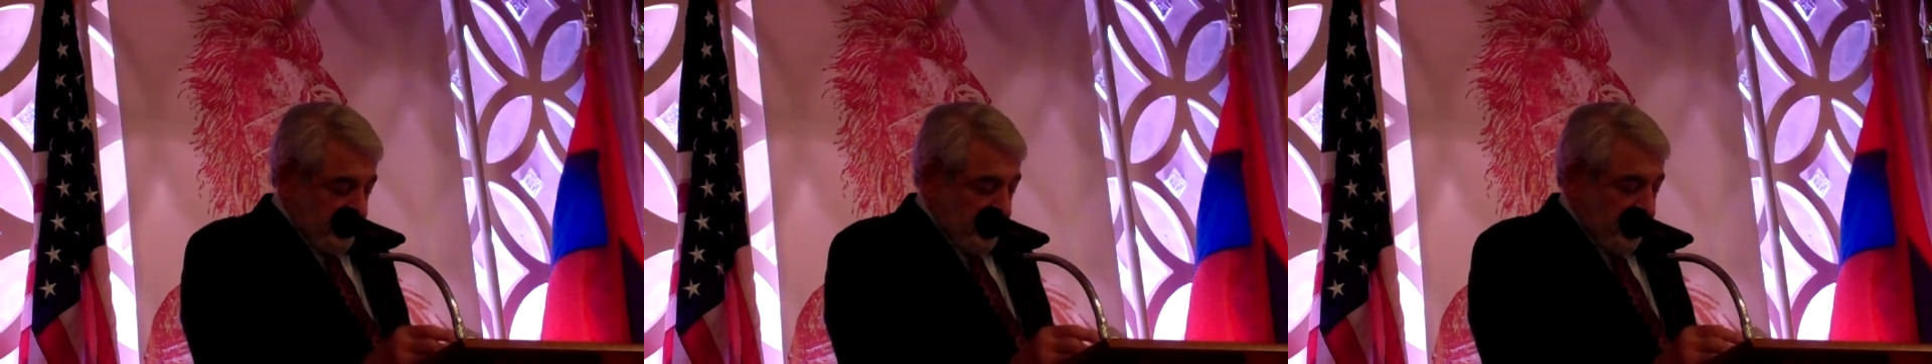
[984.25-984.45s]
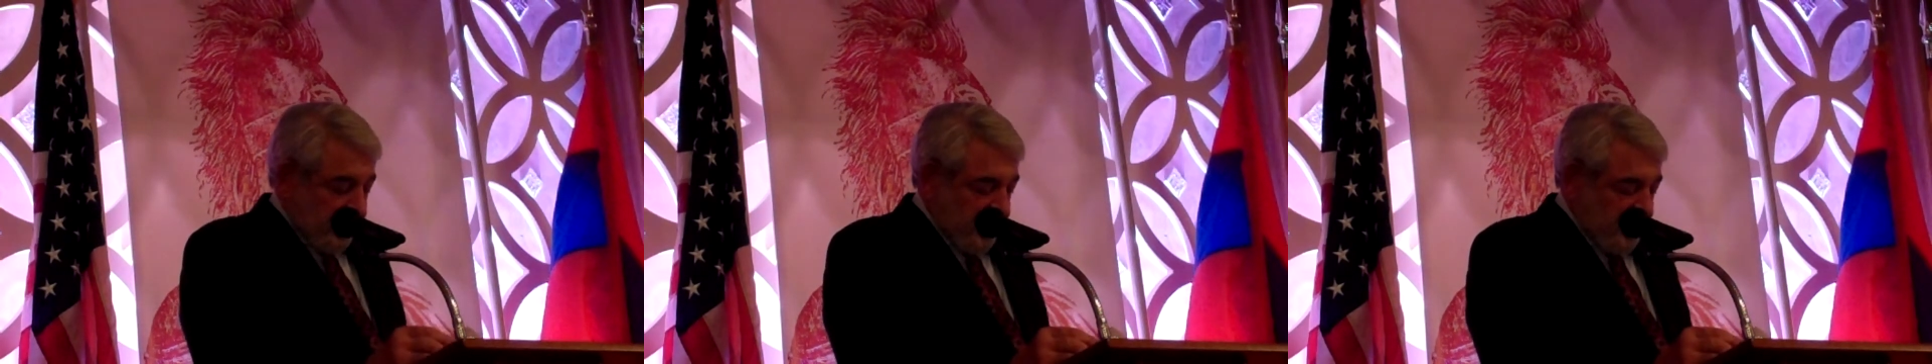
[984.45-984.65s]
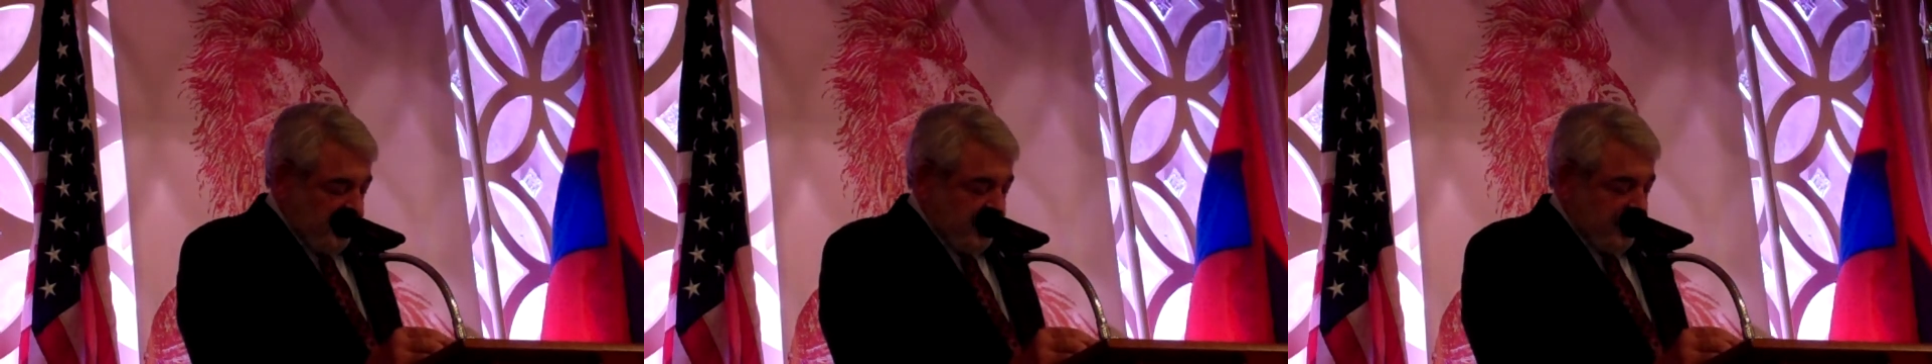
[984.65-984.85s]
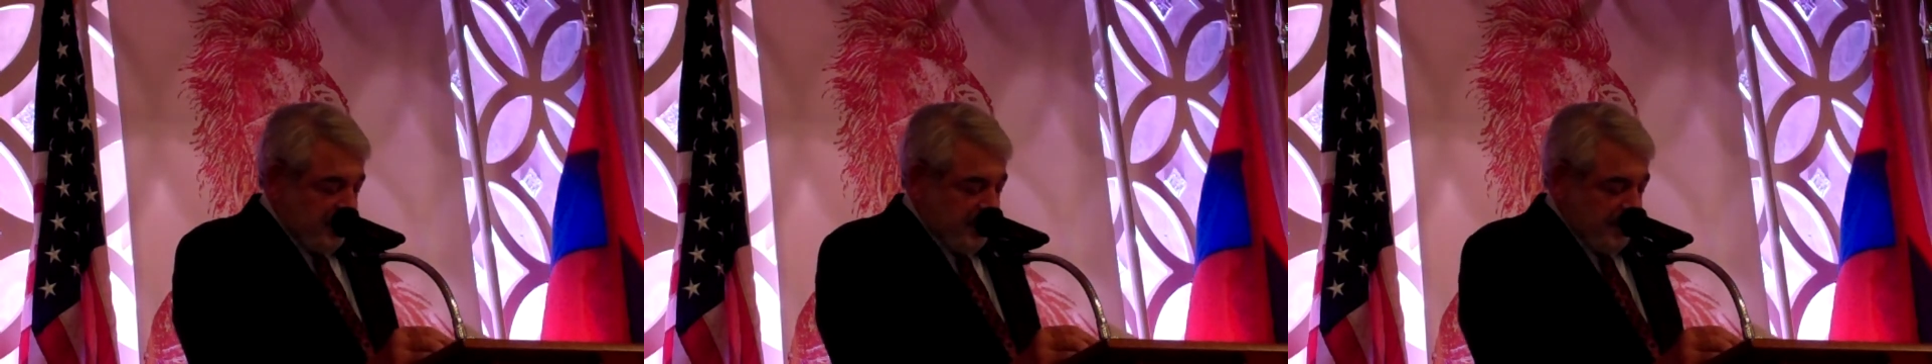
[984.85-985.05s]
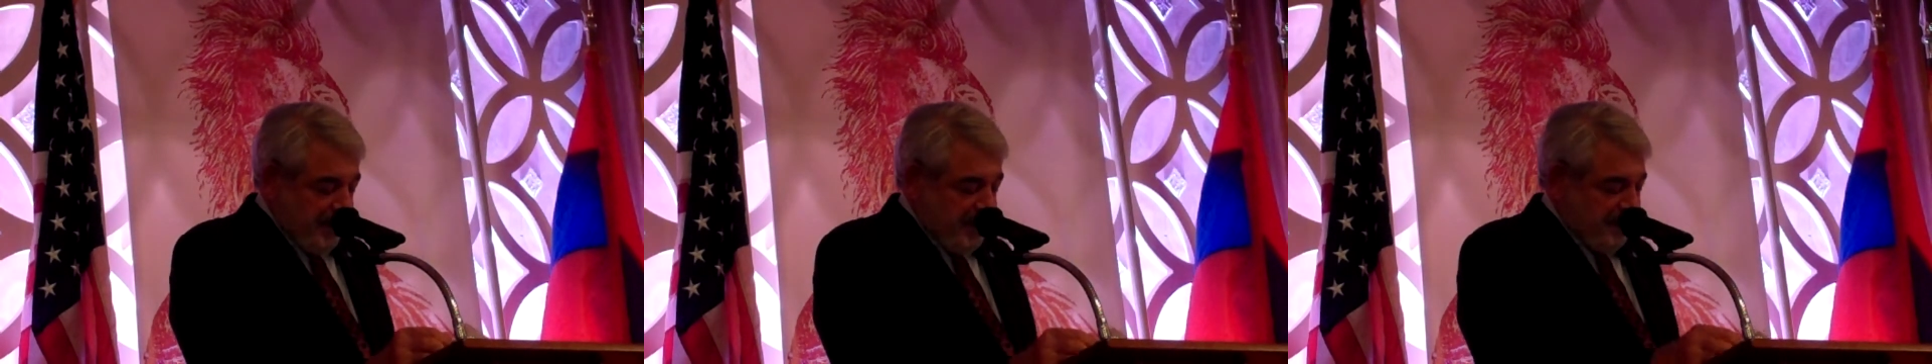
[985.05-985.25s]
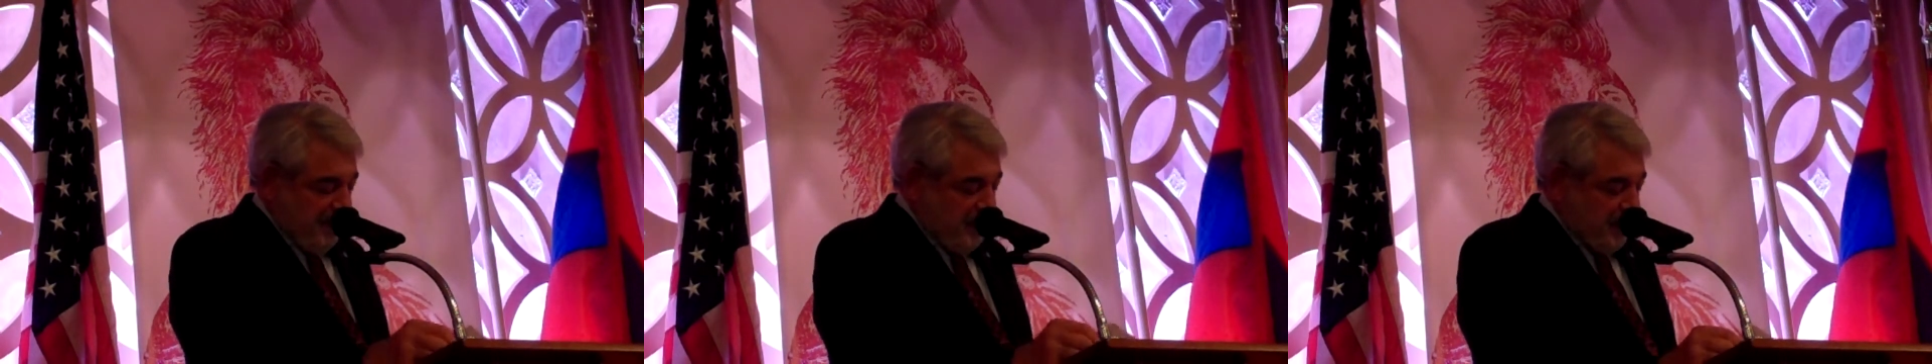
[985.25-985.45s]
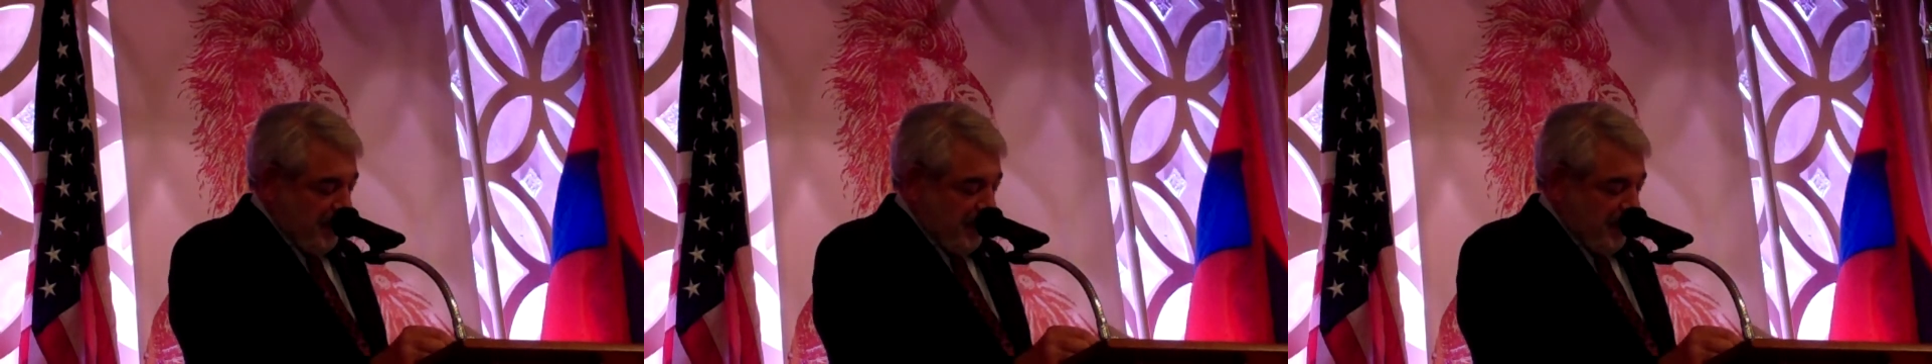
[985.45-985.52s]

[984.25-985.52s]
I'll dismiss the